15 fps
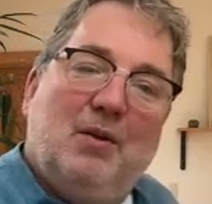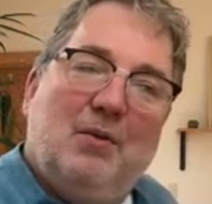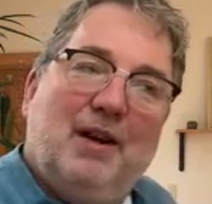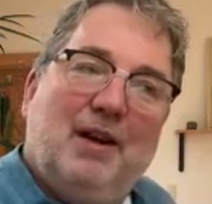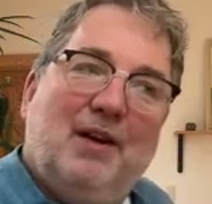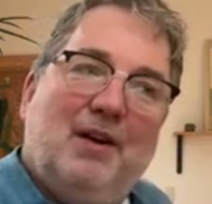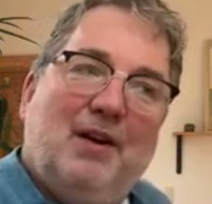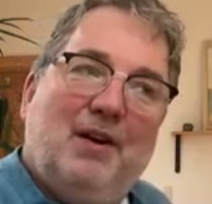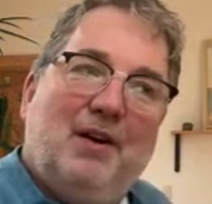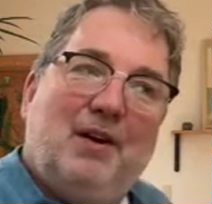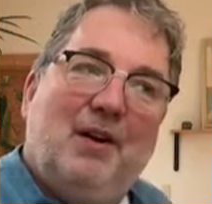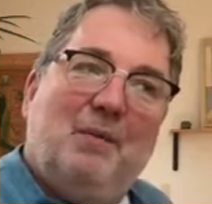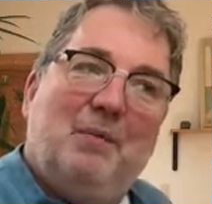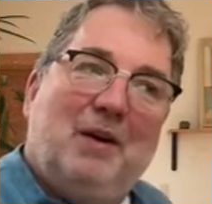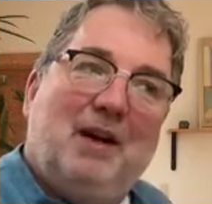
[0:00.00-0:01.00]
Where
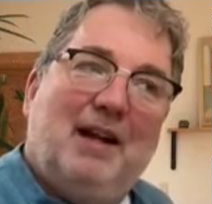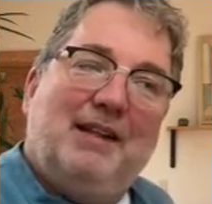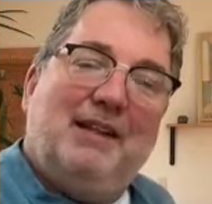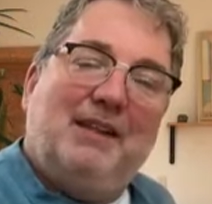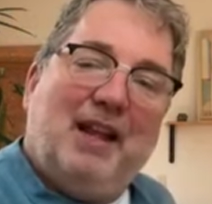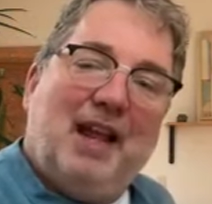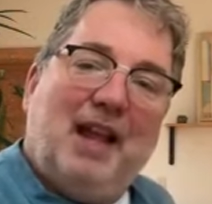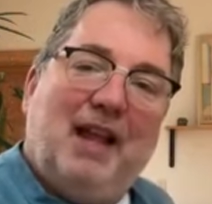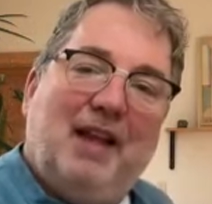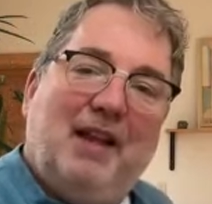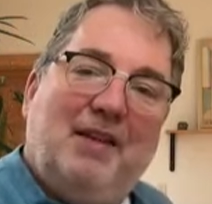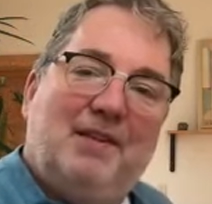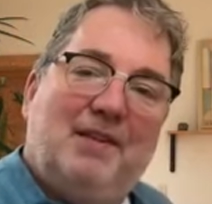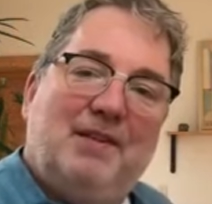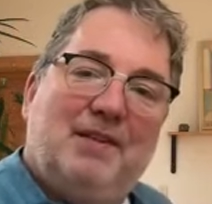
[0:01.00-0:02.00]
are my
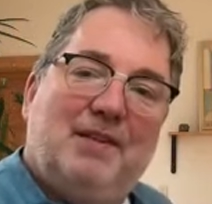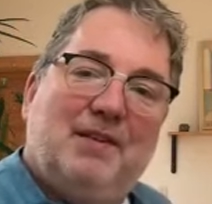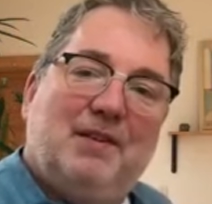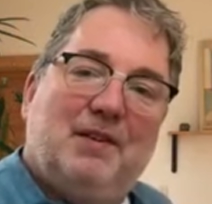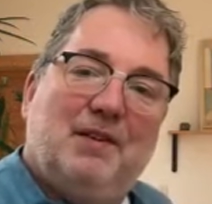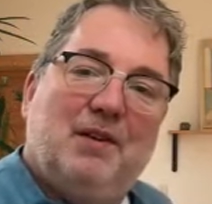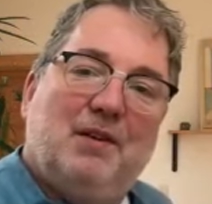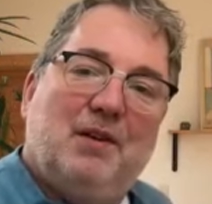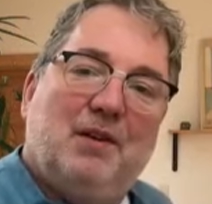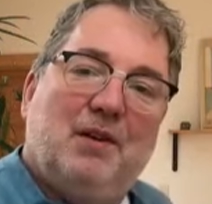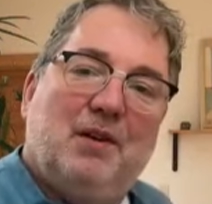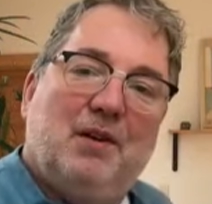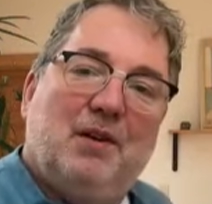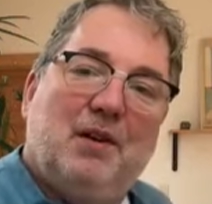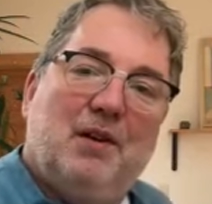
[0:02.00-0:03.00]
legs?
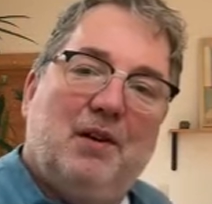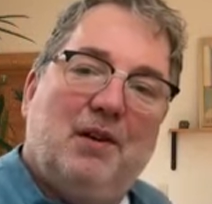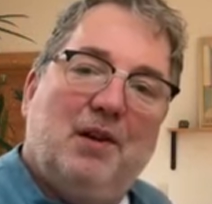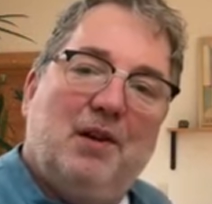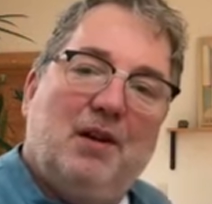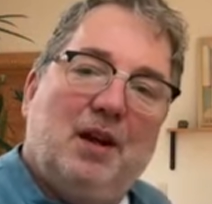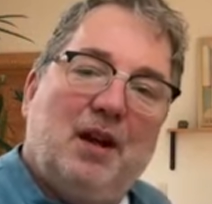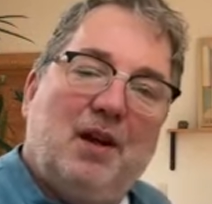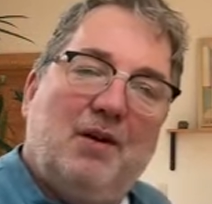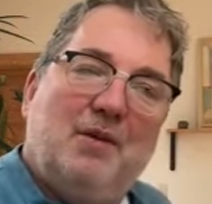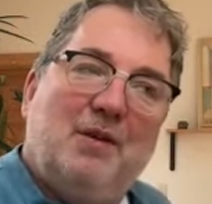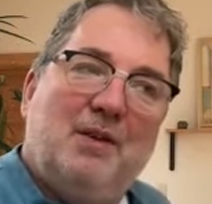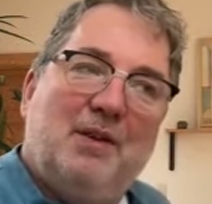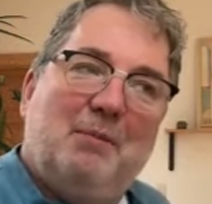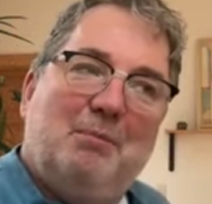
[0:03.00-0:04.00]
How
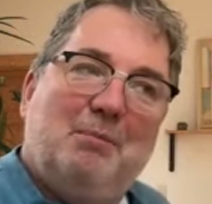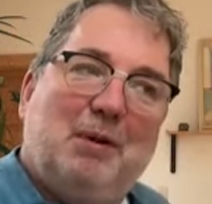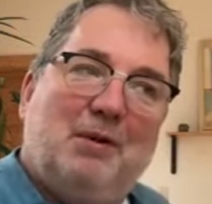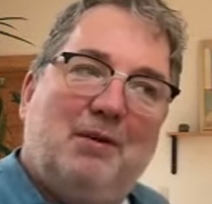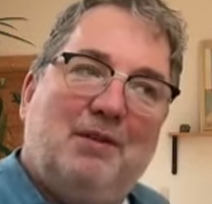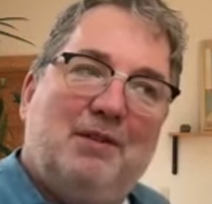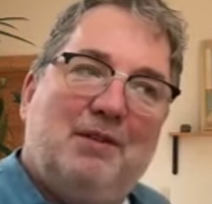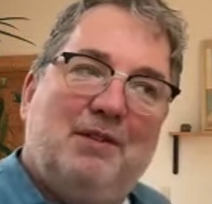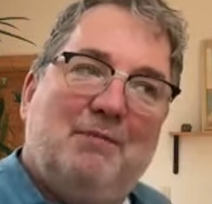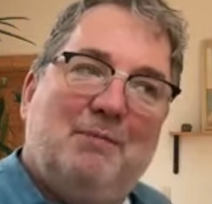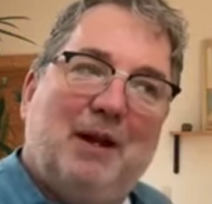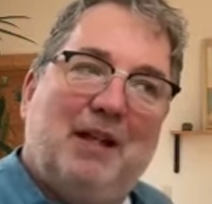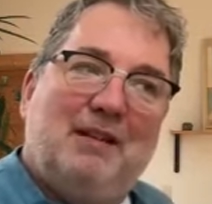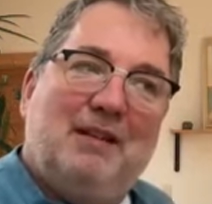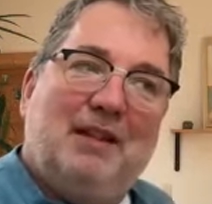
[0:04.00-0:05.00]
do the bones of
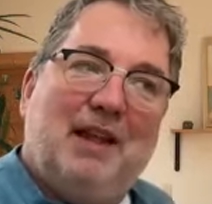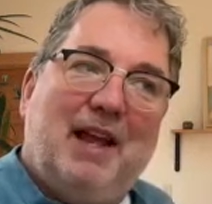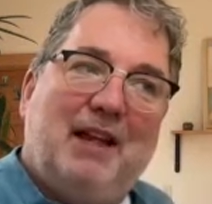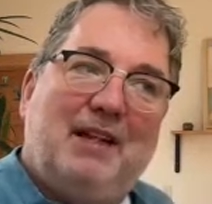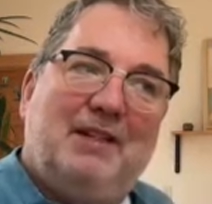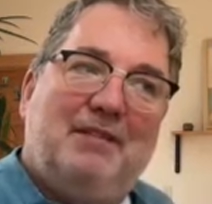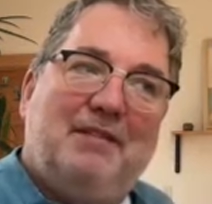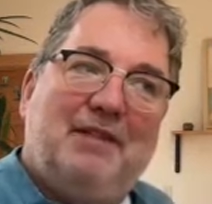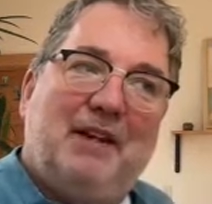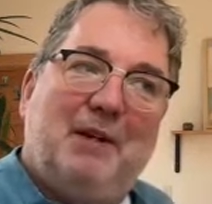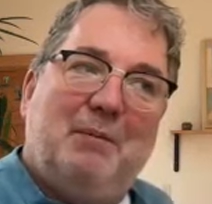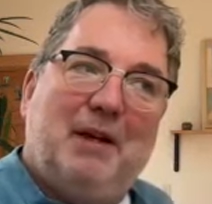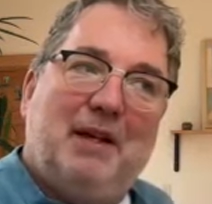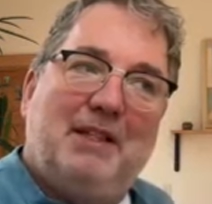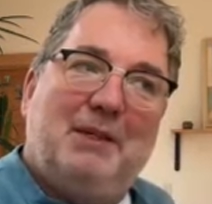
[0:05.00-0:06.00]
my legs
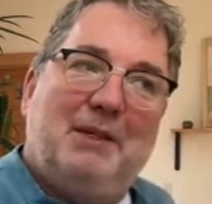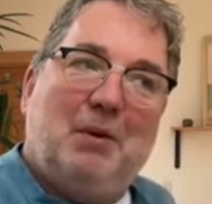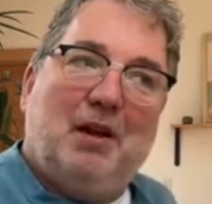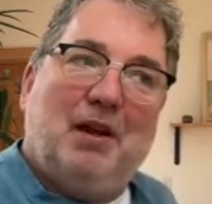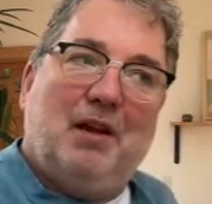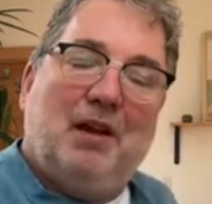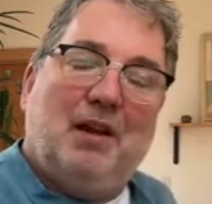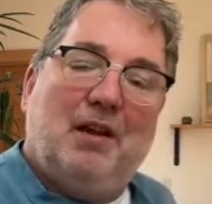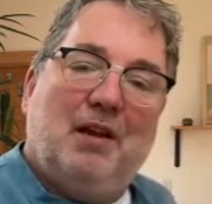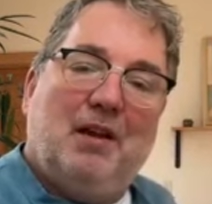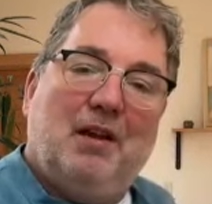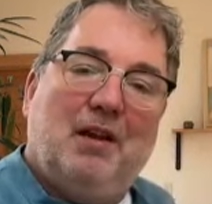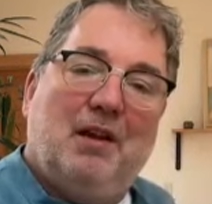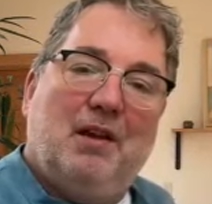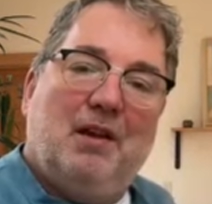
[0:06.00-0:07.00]
feed my spine?
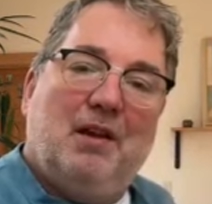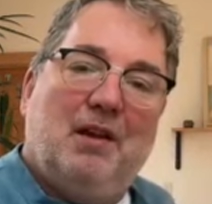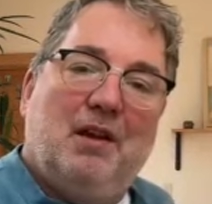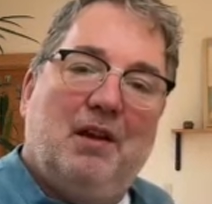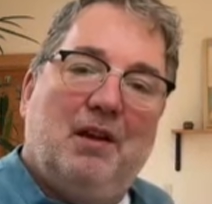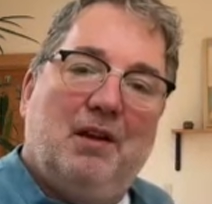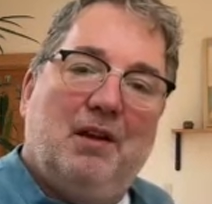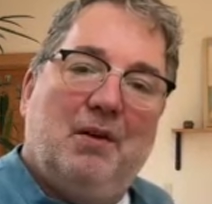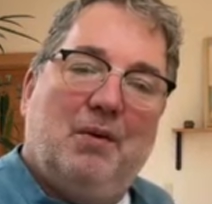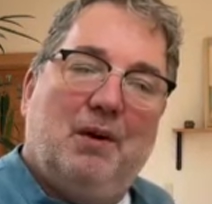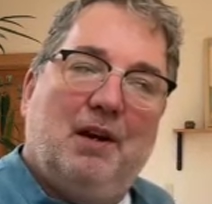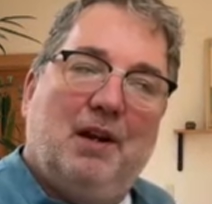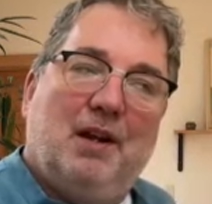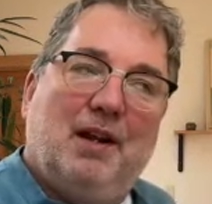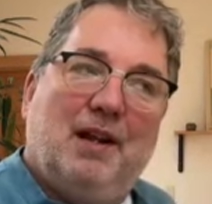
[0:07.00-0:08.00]

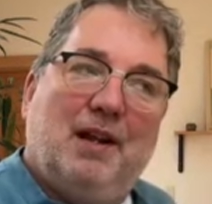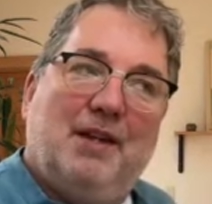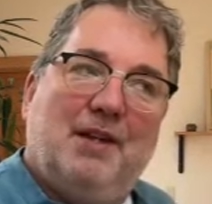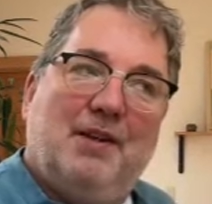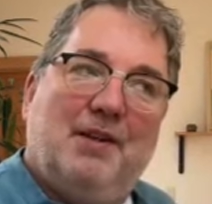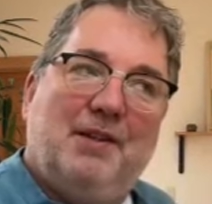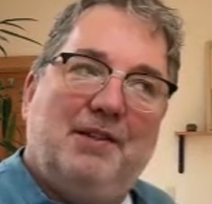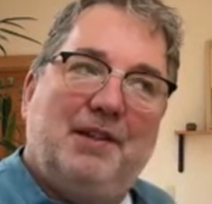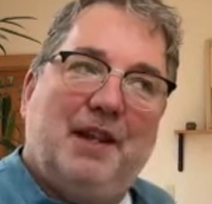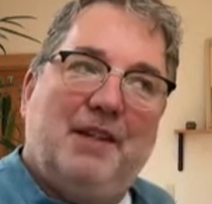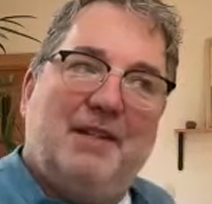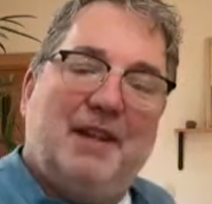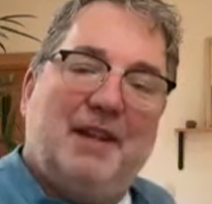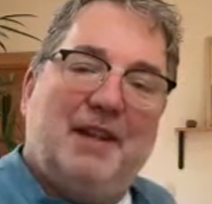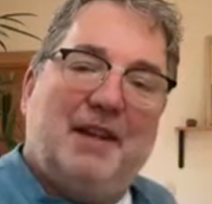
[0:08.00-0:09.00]
What can I do as I
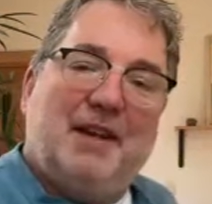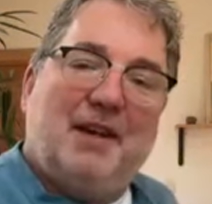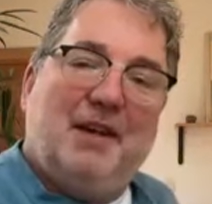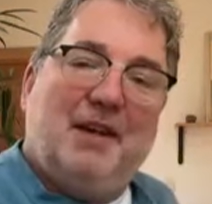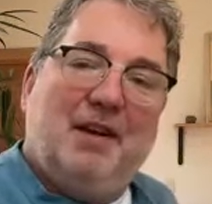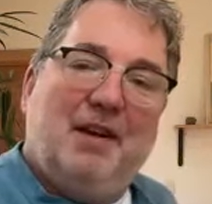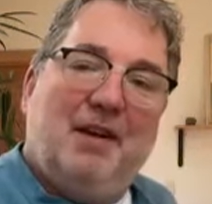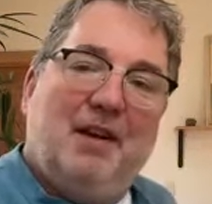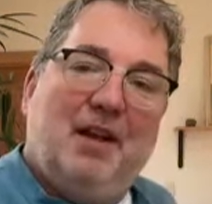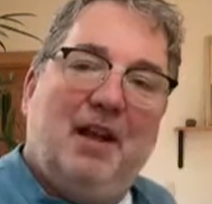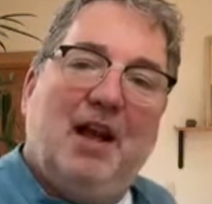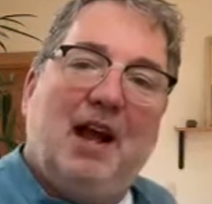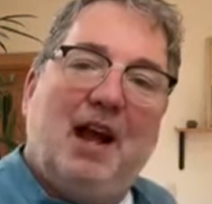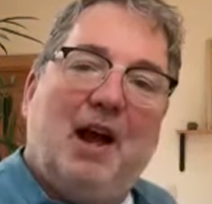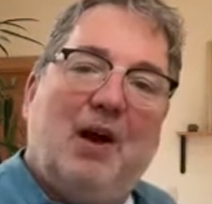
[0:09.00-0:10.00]
sit here?
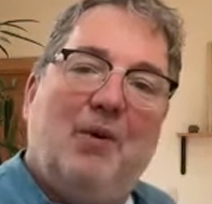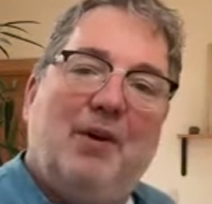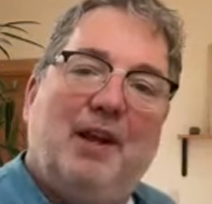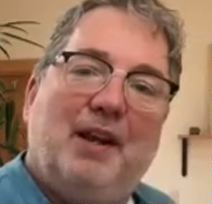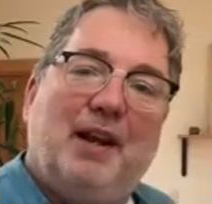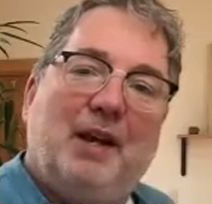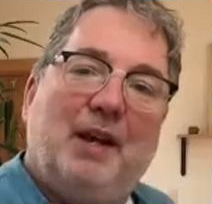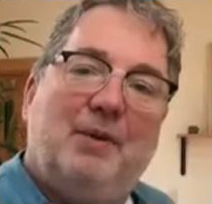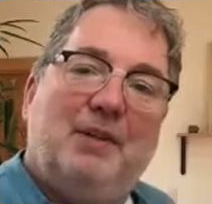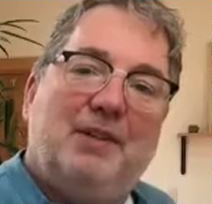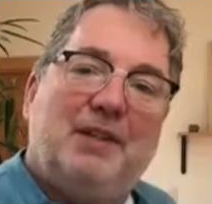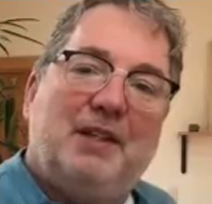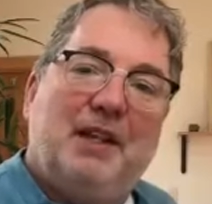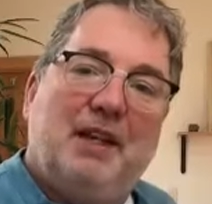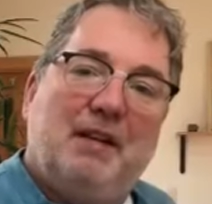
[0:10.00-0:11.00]
How can I
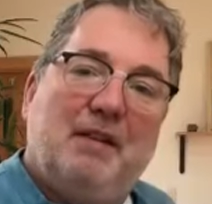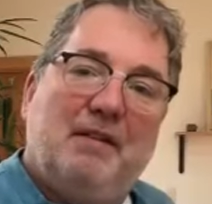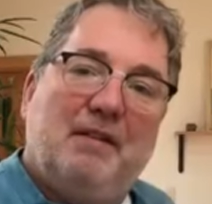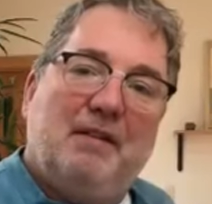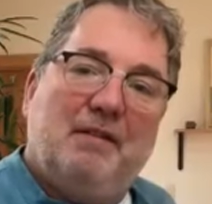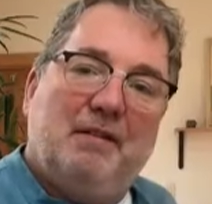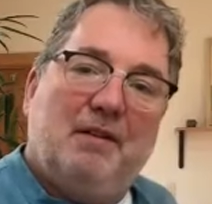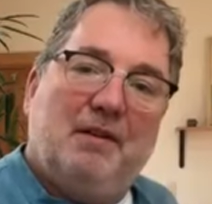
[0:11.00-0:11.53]
receive?